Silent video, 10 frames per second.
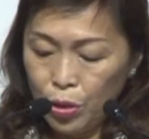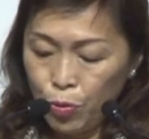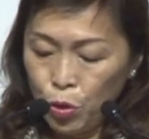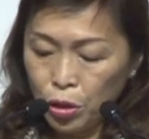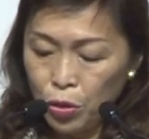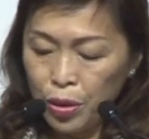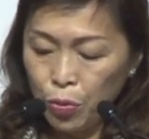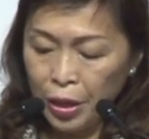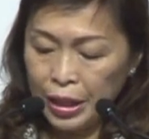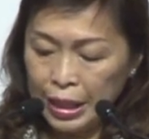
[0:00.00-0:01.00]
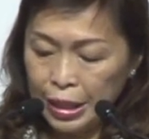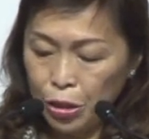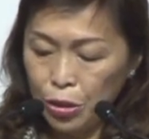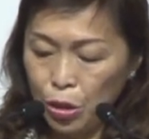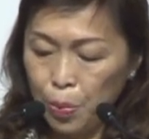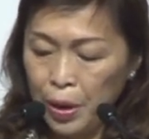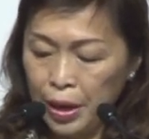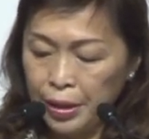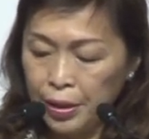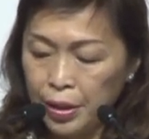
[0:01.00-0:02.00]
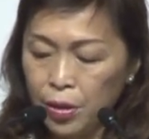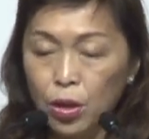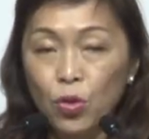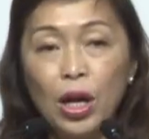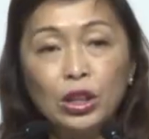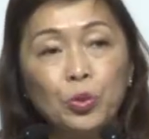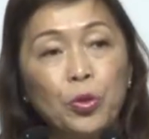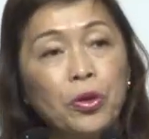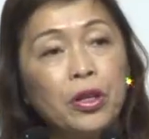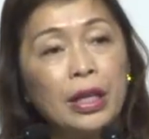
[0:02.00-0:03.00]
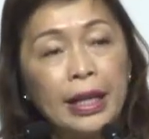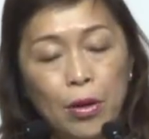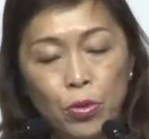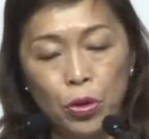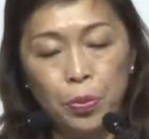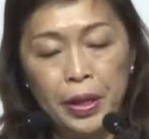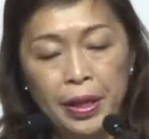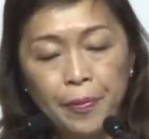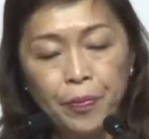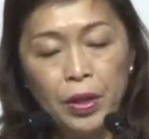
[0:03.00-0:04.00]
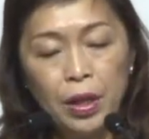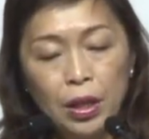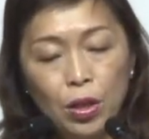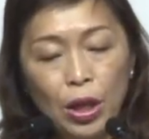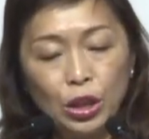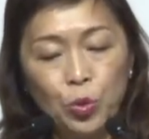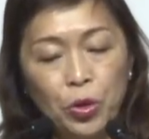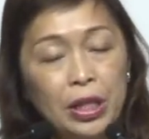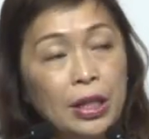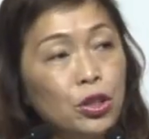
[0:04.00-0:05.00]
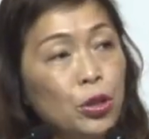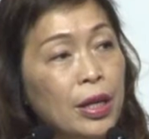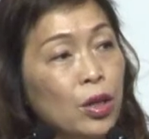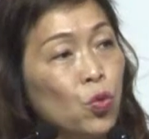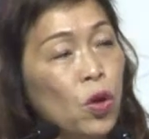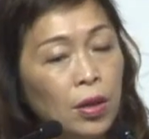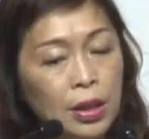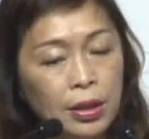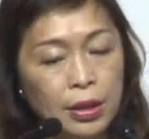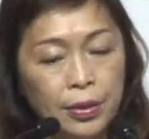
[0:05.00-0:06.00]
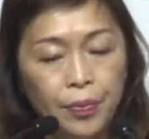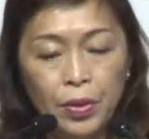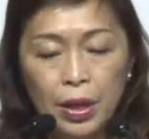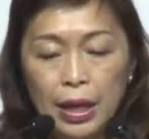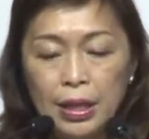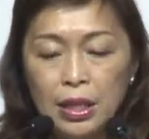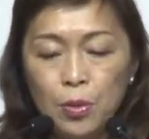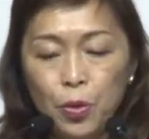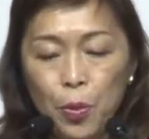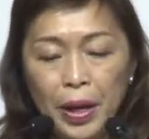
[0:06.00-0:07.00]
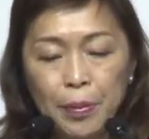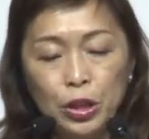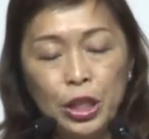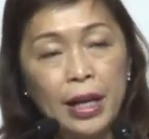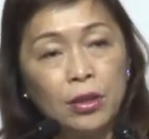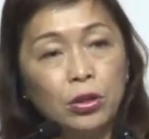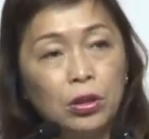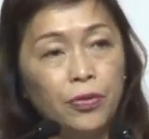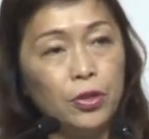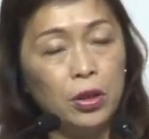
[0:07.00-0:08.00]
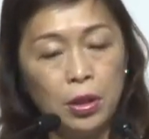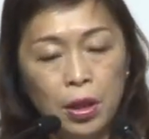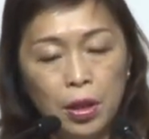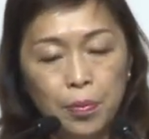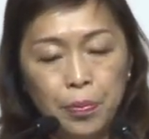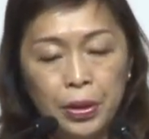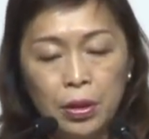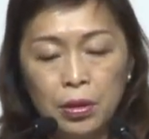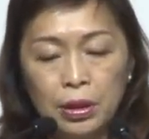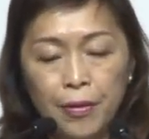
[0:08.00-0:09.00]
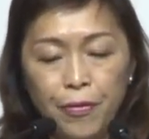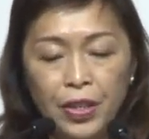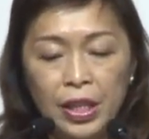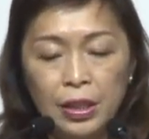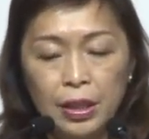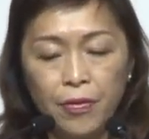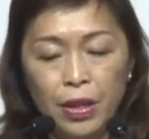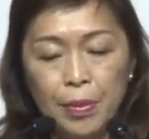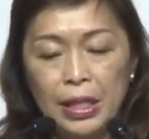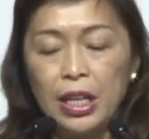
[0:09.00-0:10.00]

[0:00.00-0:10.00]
We've worked with regulators to pioneer the cross-border account opening, cross-border electronic wallets, and simple payment channels for bills and fees if they